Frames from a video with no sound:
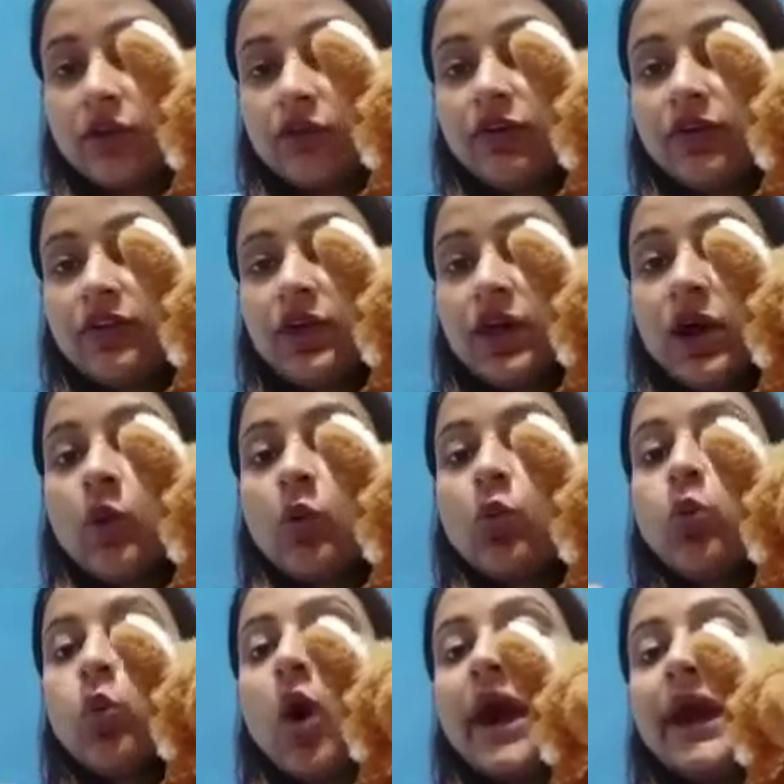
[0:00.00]
With
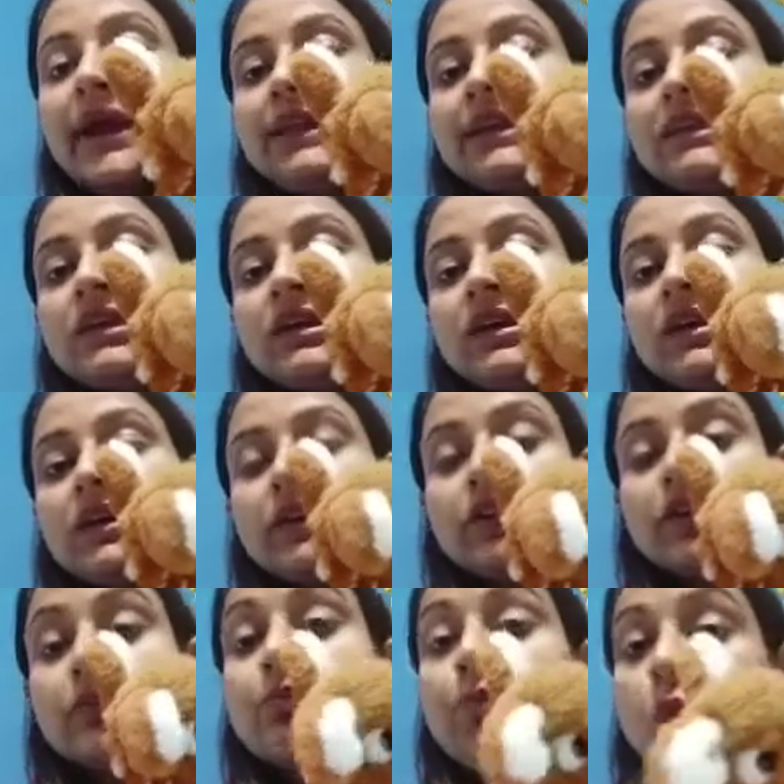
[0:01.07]
white
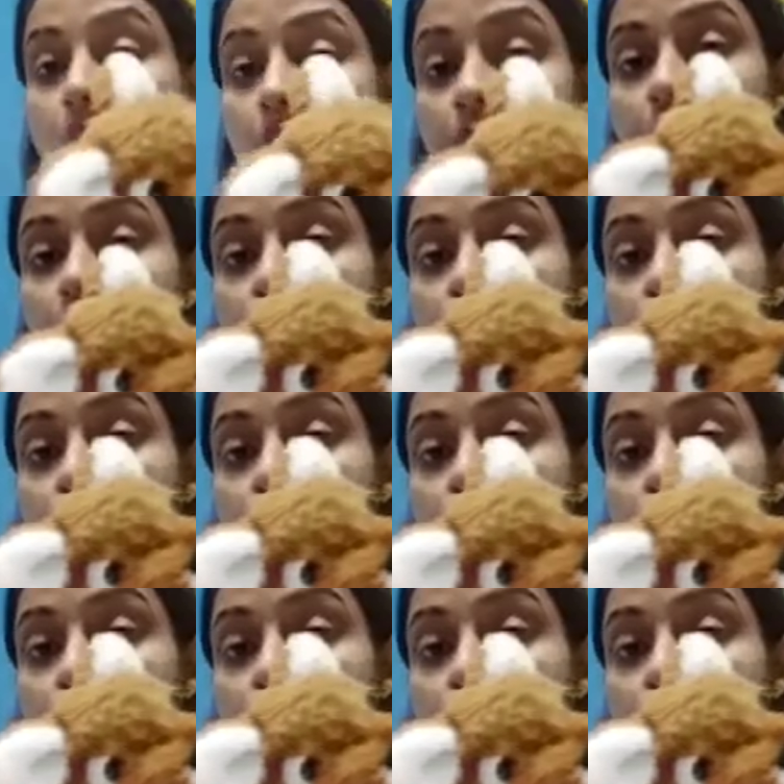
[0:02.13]
spots.